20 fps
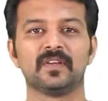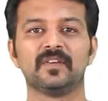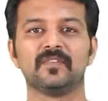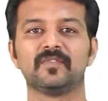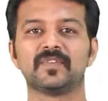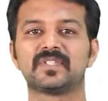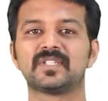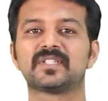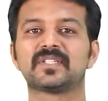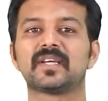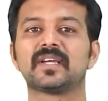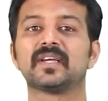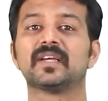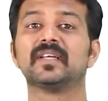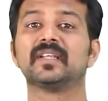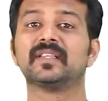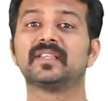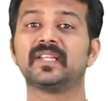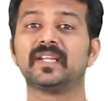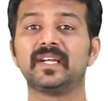which is a
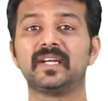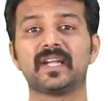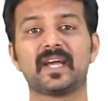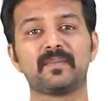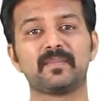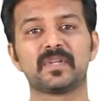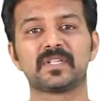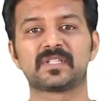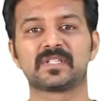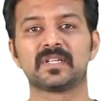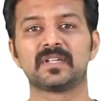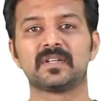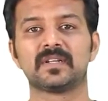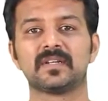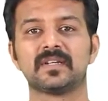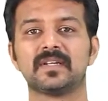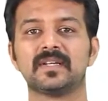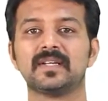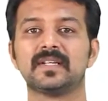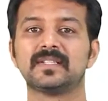3-dimensional
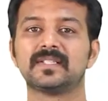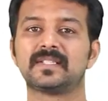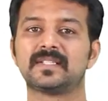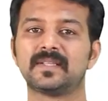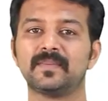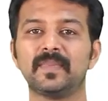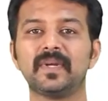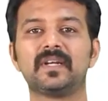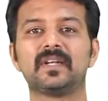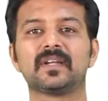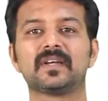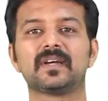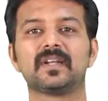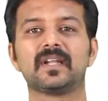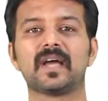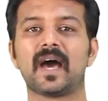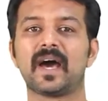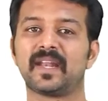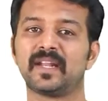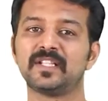
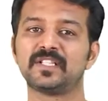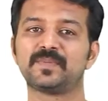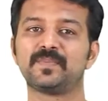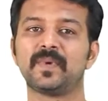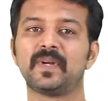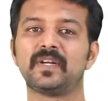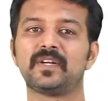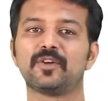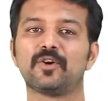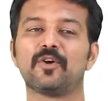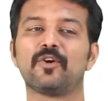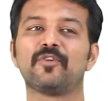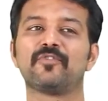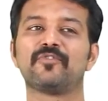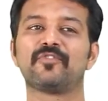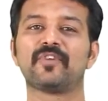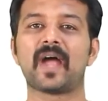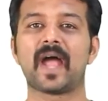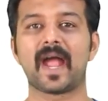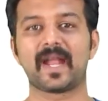symmetrical arrangement
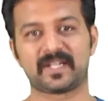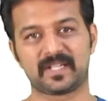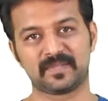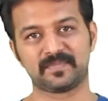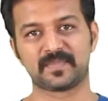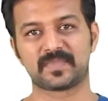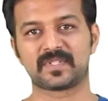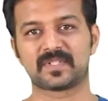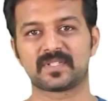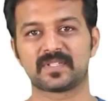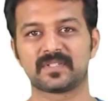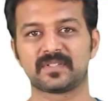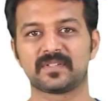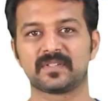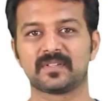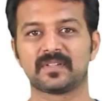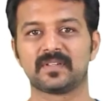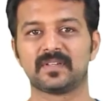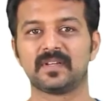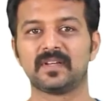of atoms.
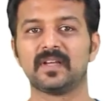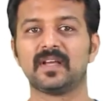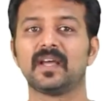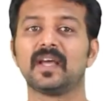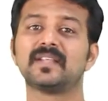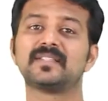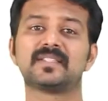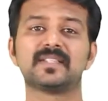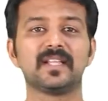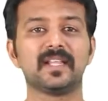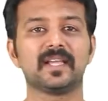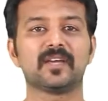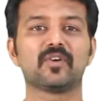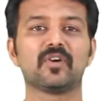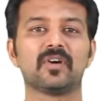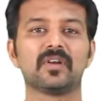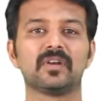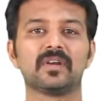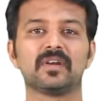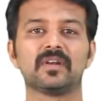A
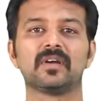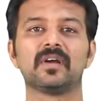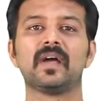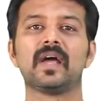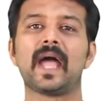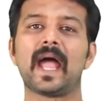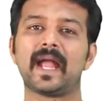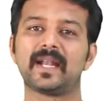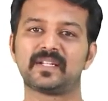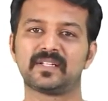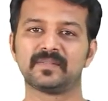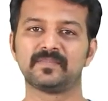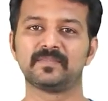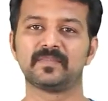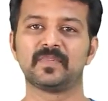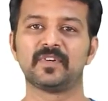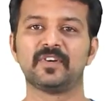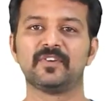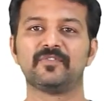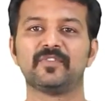silicon
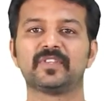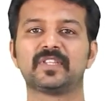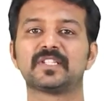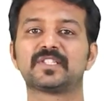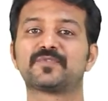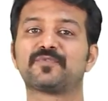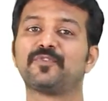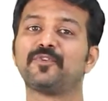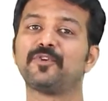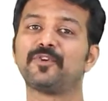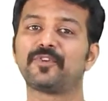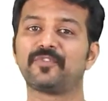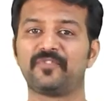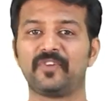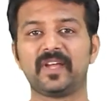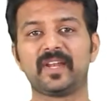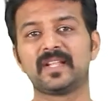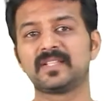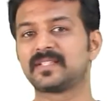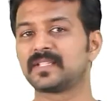atom with its 4
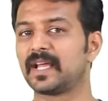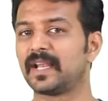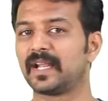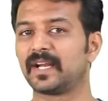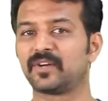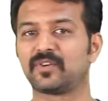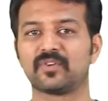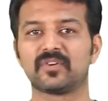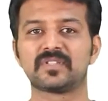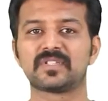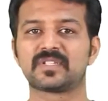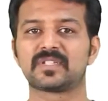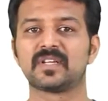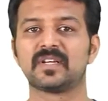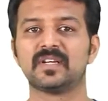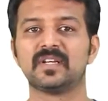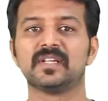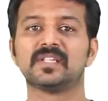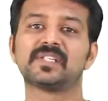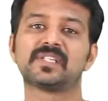valence electrons
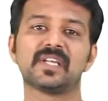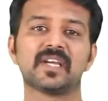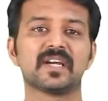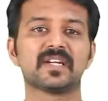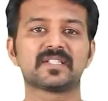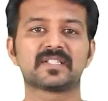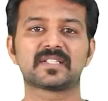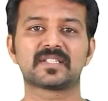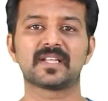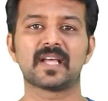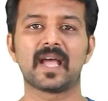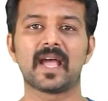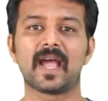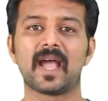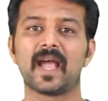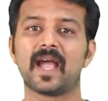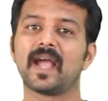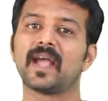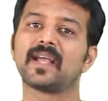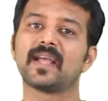shares
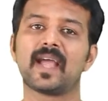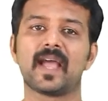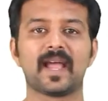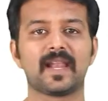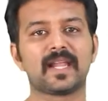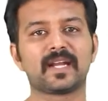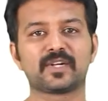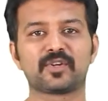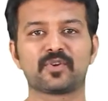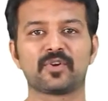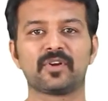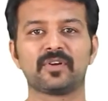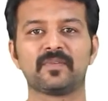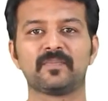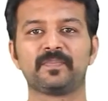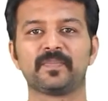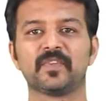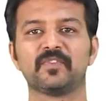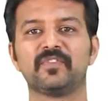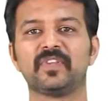an electron
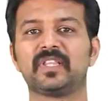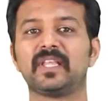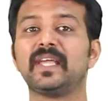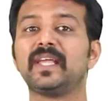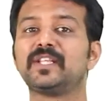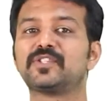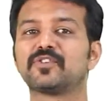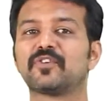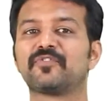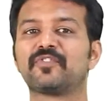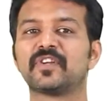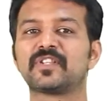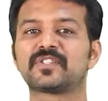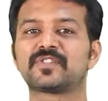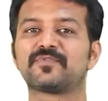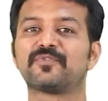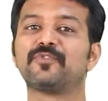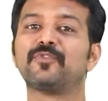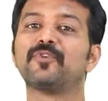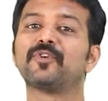with each of its
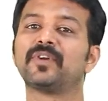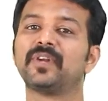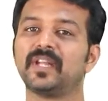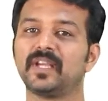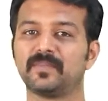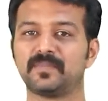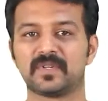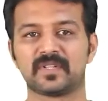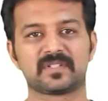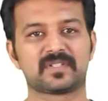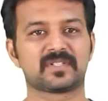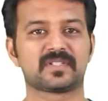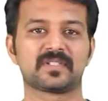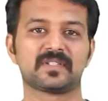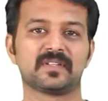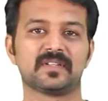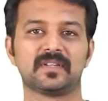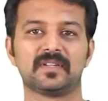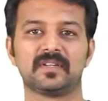4 neighbors.